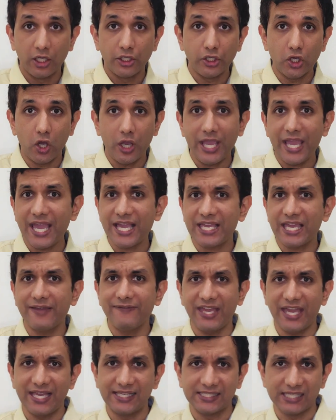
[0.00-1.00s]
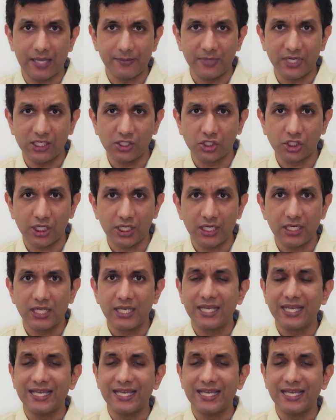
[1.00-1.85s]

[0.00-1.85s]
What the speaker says: your AKV examination,